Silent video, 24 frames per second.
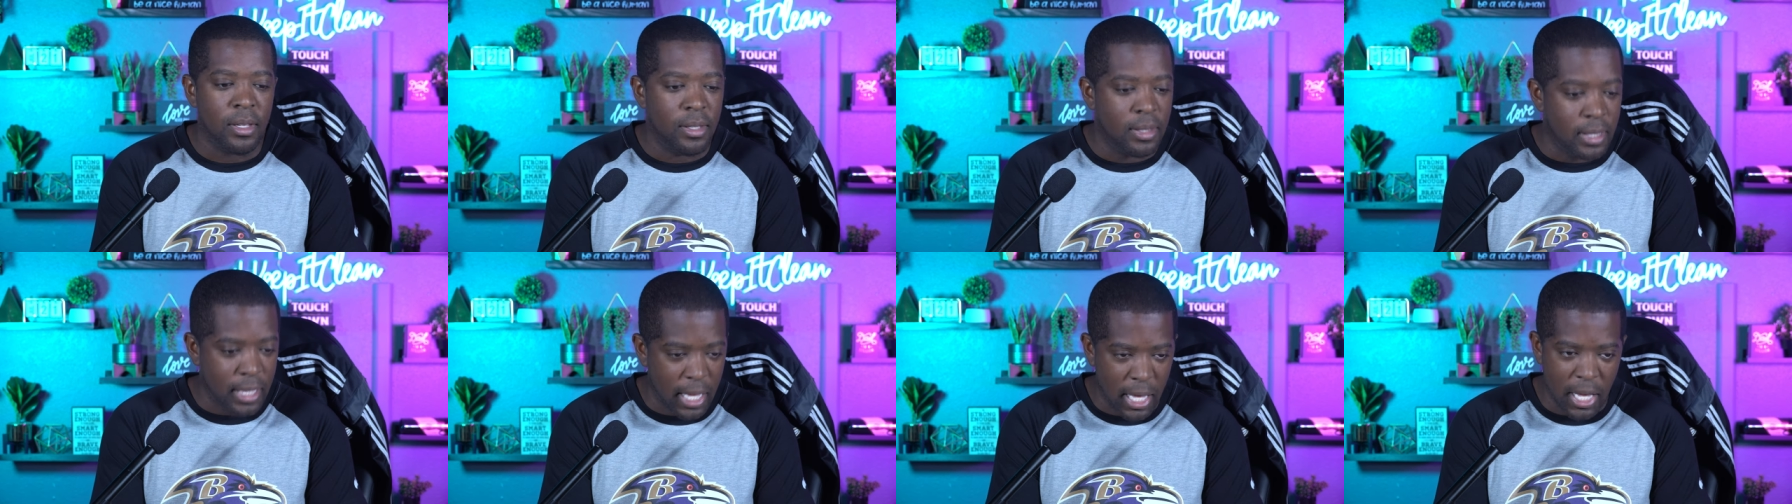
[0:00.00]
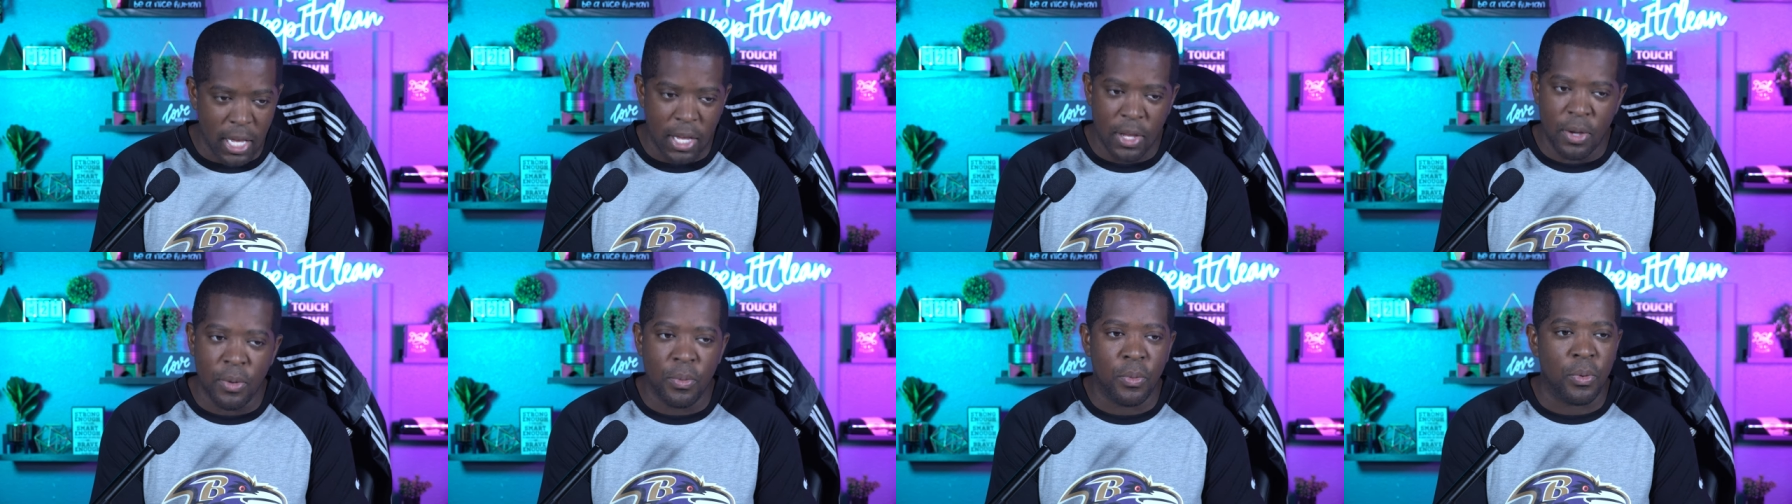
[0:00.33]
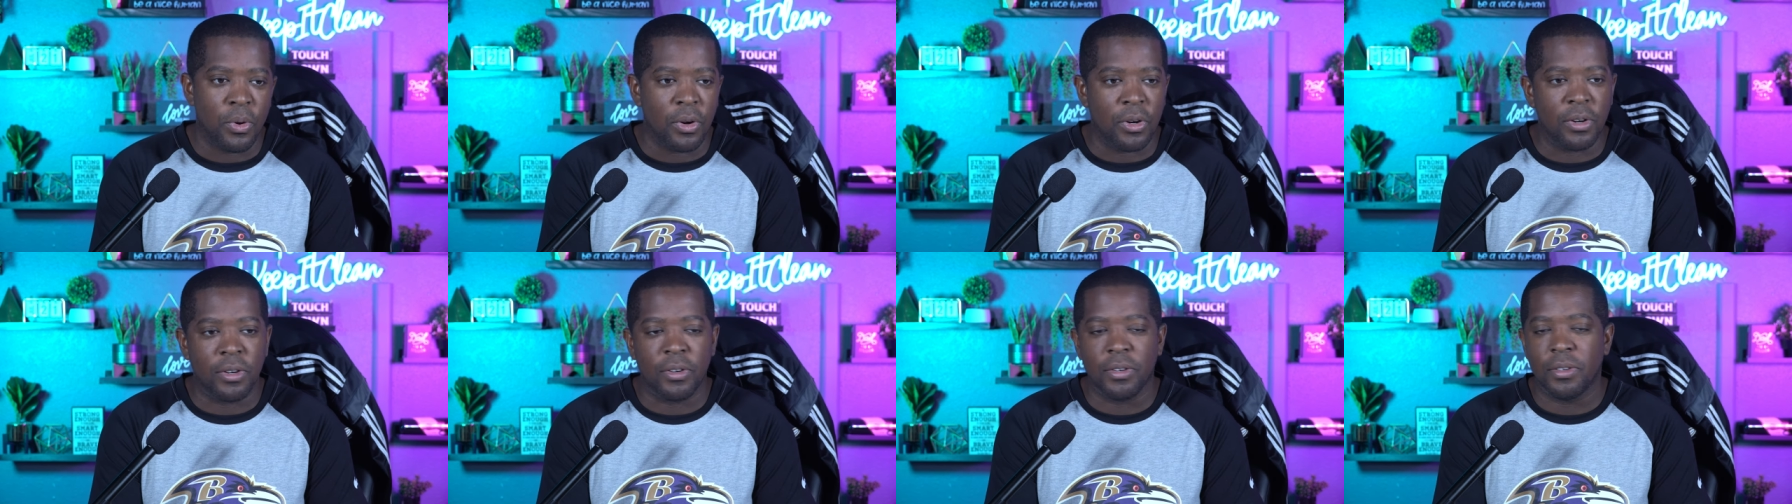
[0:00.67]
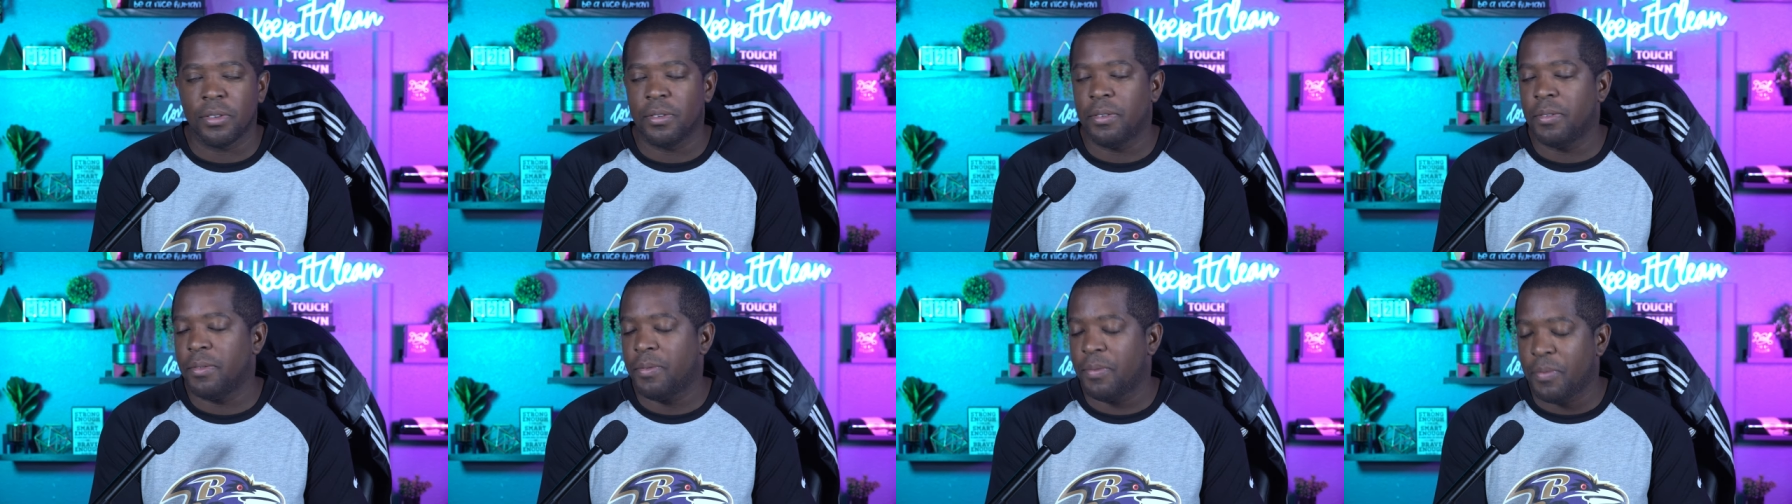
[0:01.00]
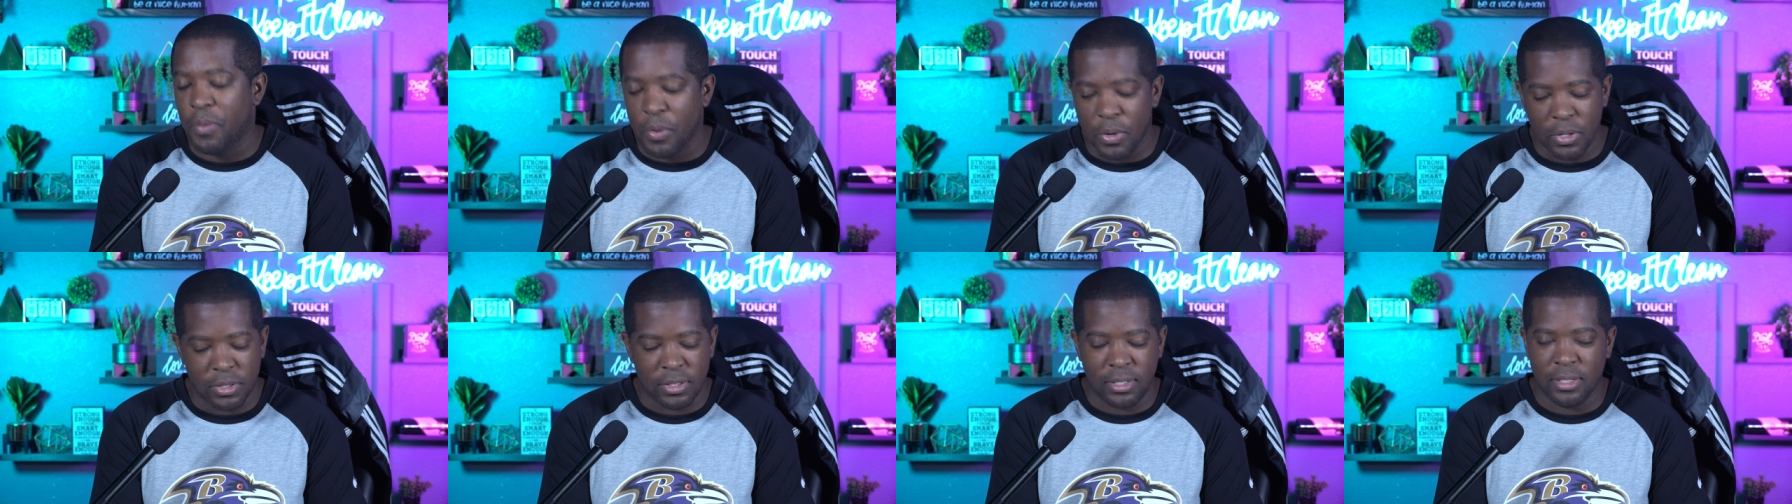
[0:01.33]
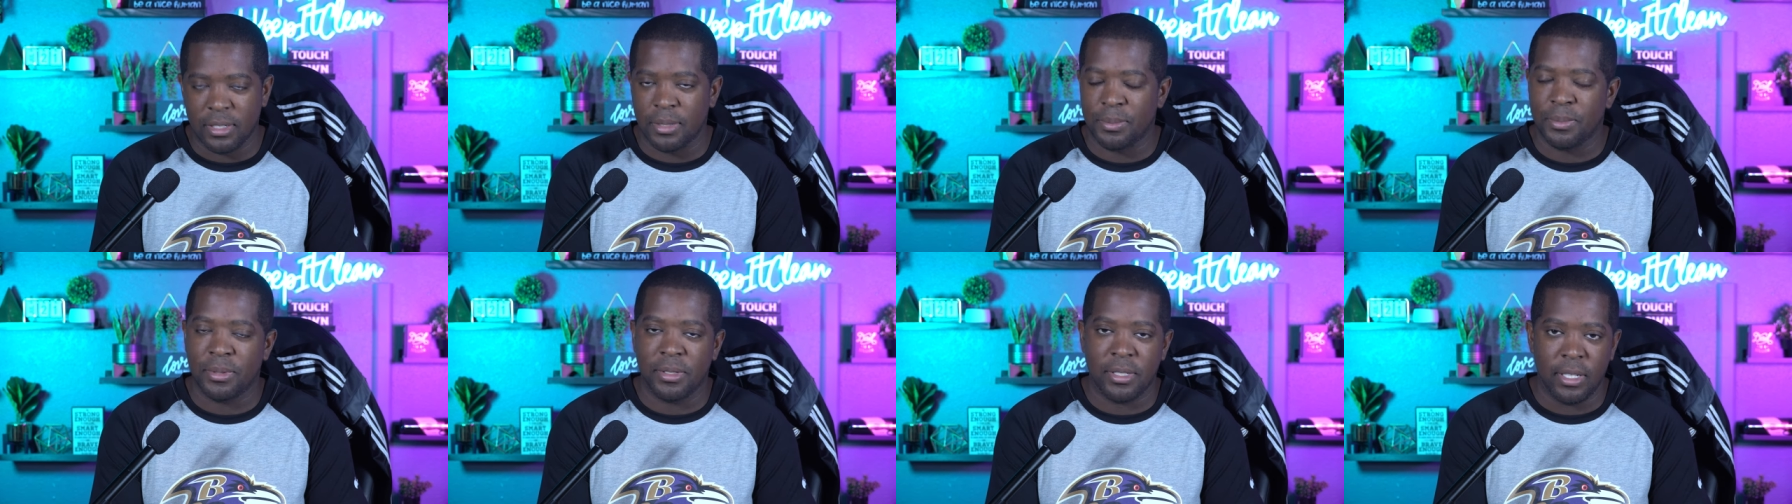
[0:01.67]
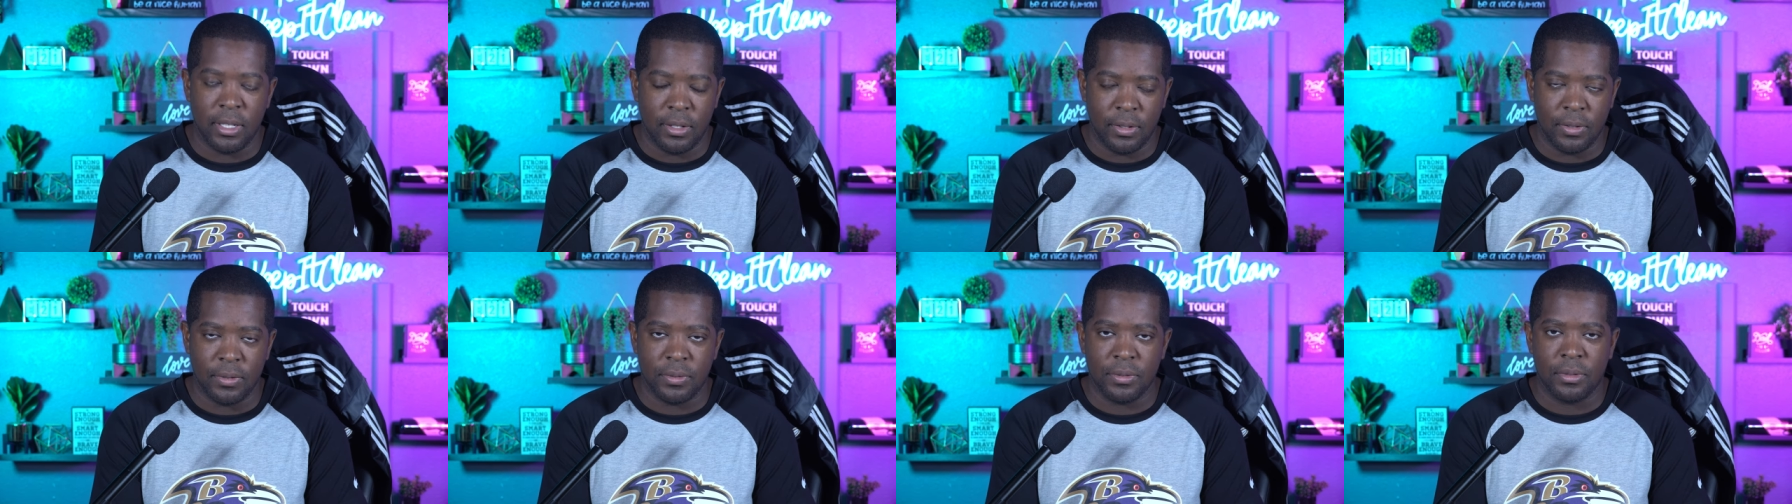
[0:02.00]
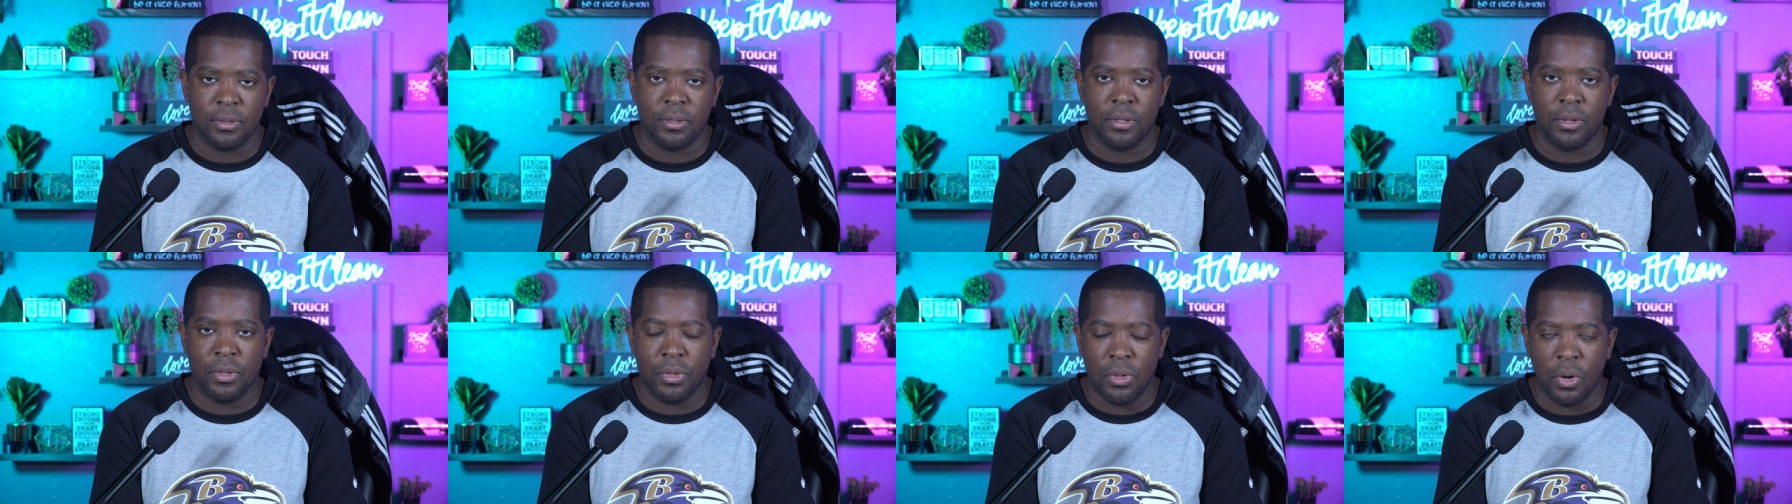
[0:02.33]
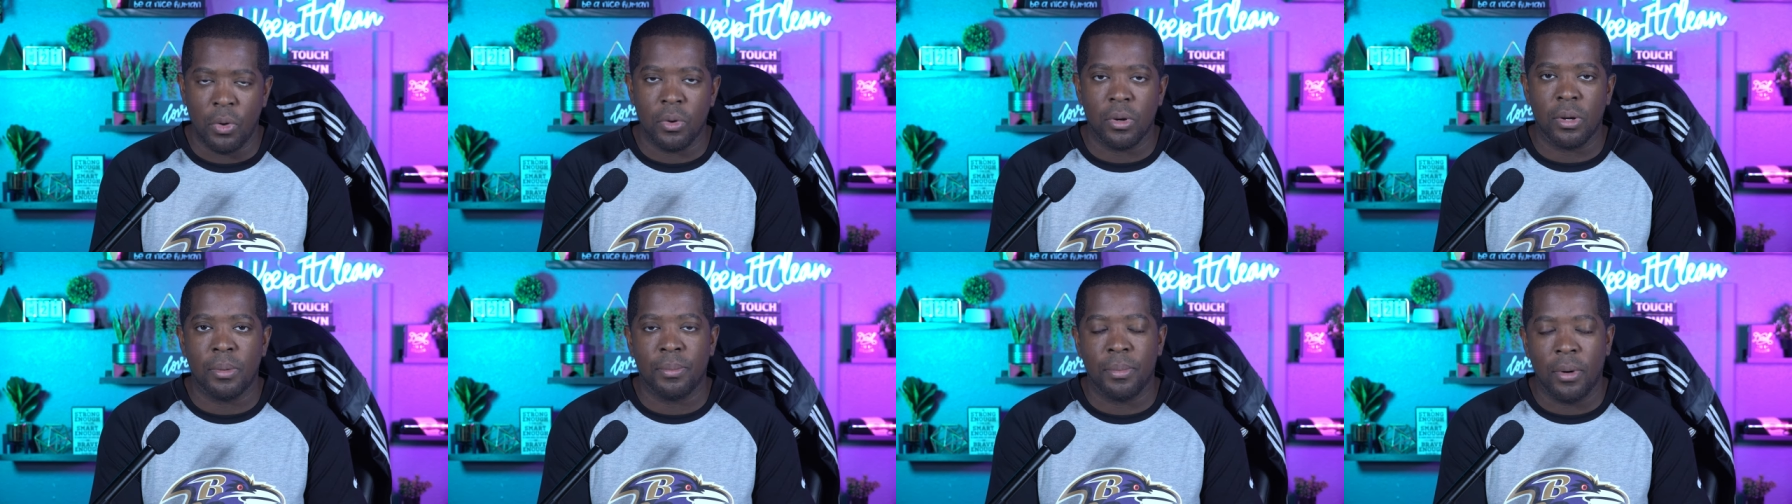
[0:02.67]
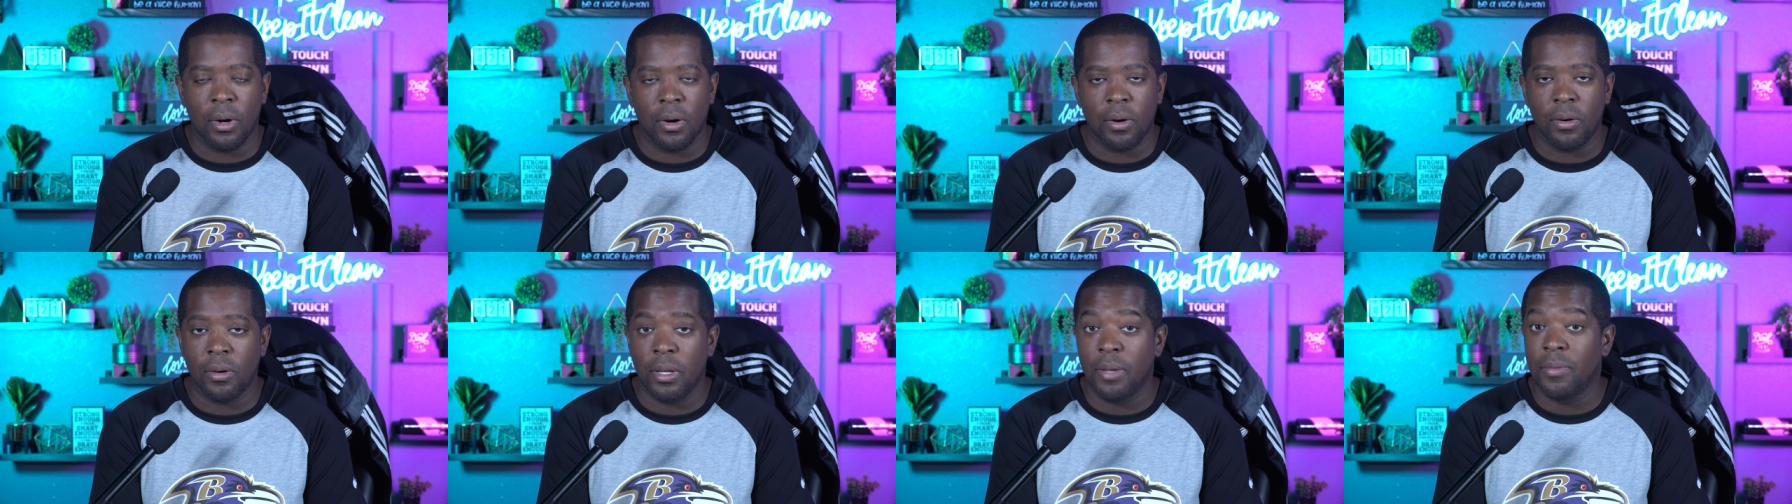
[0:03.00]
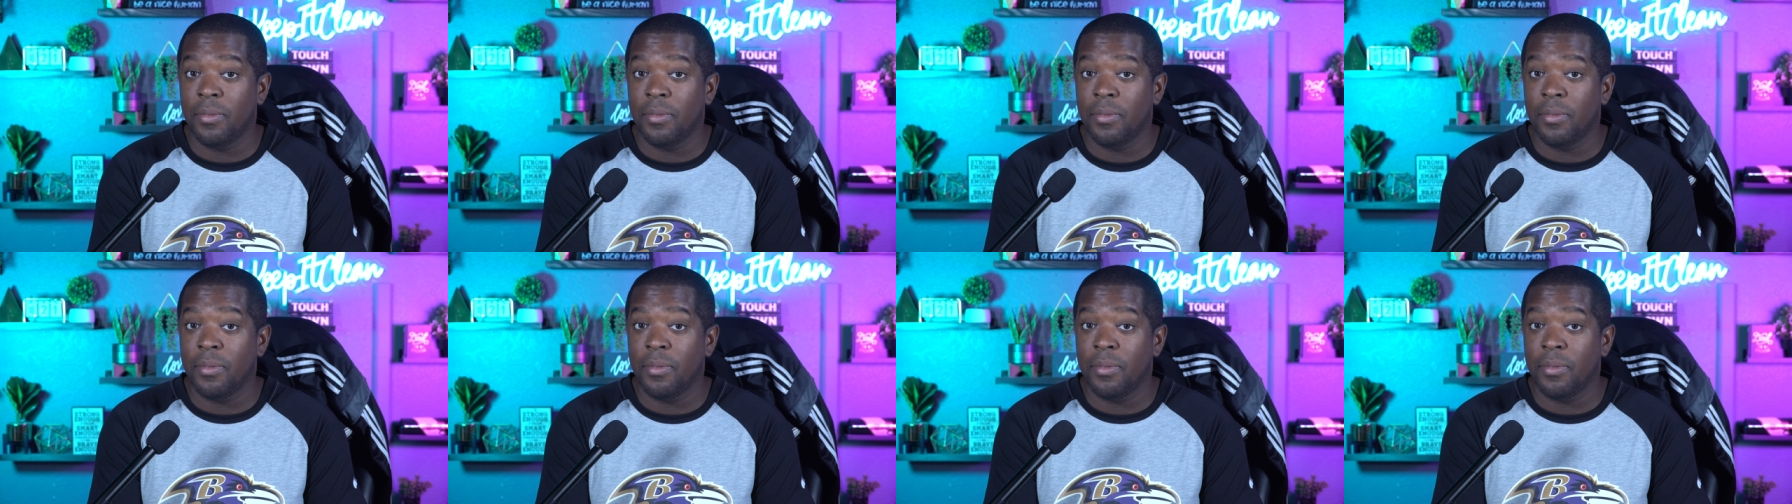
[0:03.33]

They were forcing themselves to throw the ball.